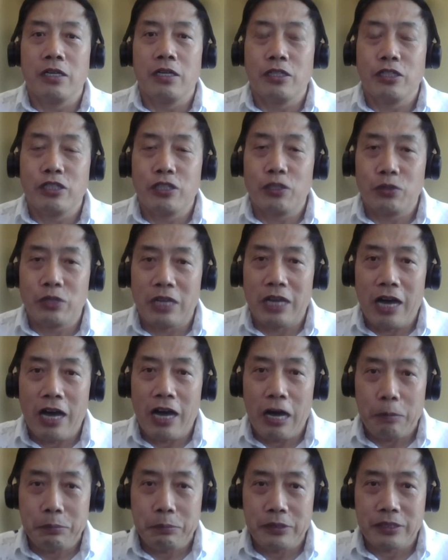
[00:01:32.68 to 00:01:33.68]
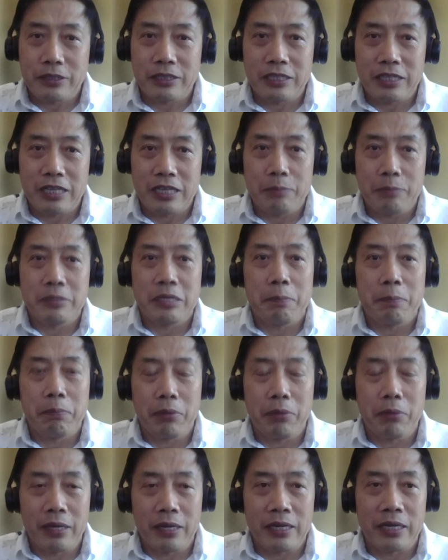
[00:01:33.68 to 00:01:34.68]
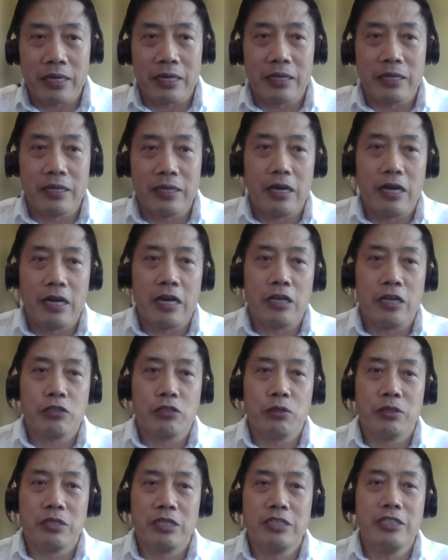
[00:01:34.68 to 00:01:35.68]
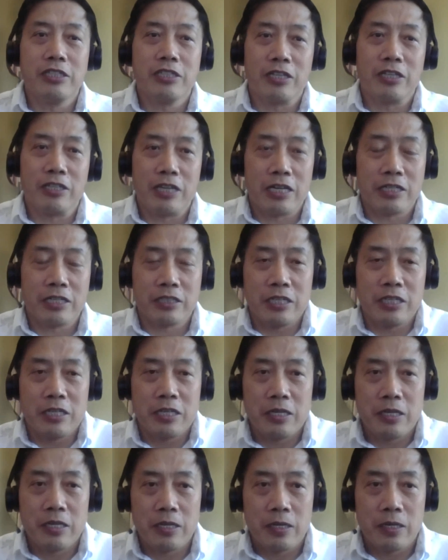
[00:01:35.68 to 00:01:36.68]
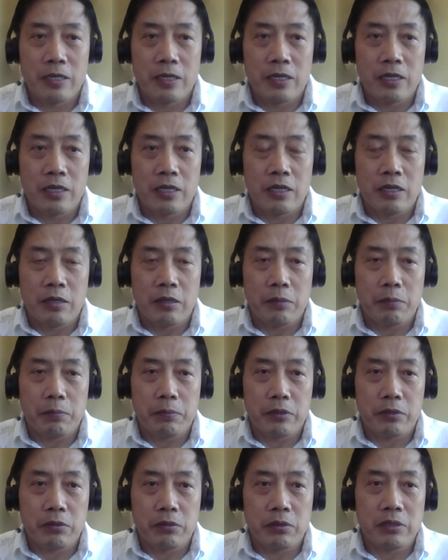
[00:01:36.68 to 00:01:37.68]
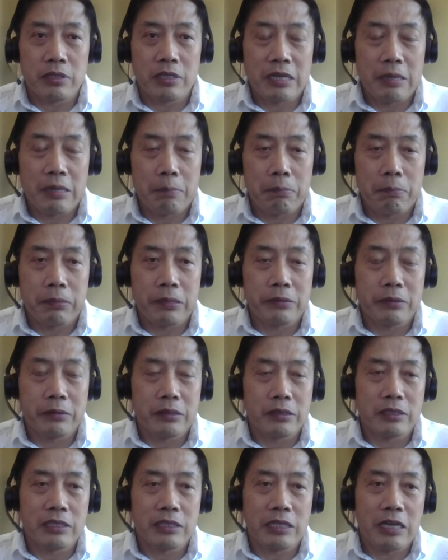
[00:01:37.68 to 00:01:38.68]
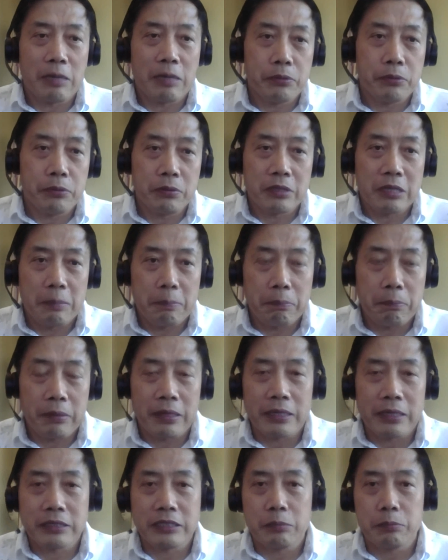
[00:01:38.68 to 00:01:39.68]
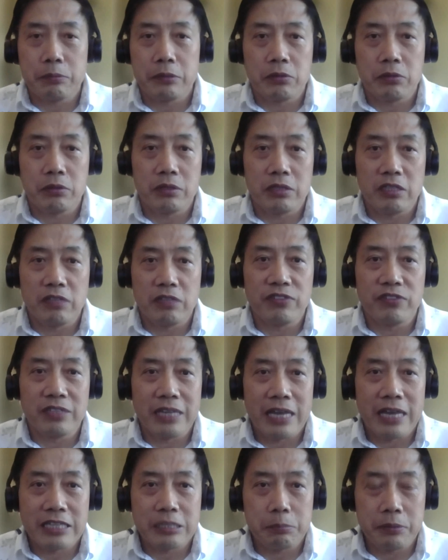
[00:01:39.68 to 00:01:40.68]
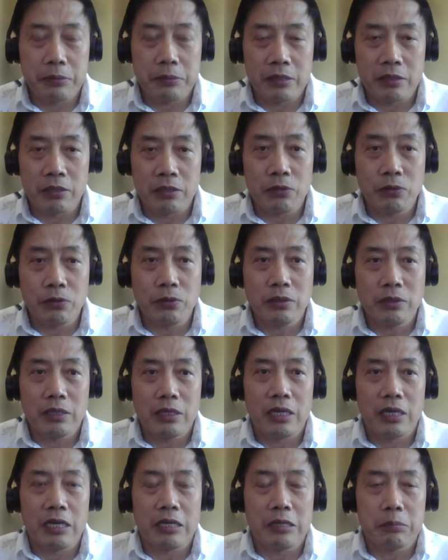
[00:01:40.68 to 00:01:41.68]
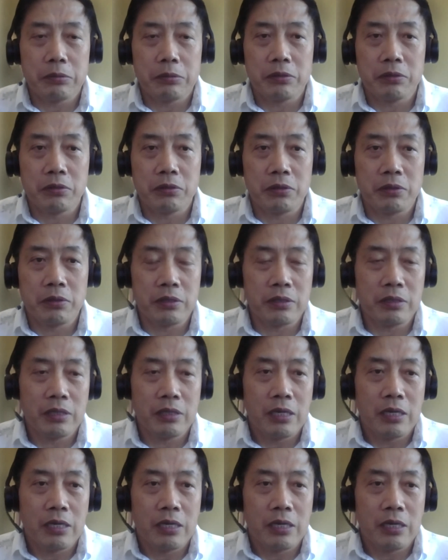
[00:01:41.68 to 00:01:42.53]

So the optics come in play to interconnect between the compute complex between different XPUs and between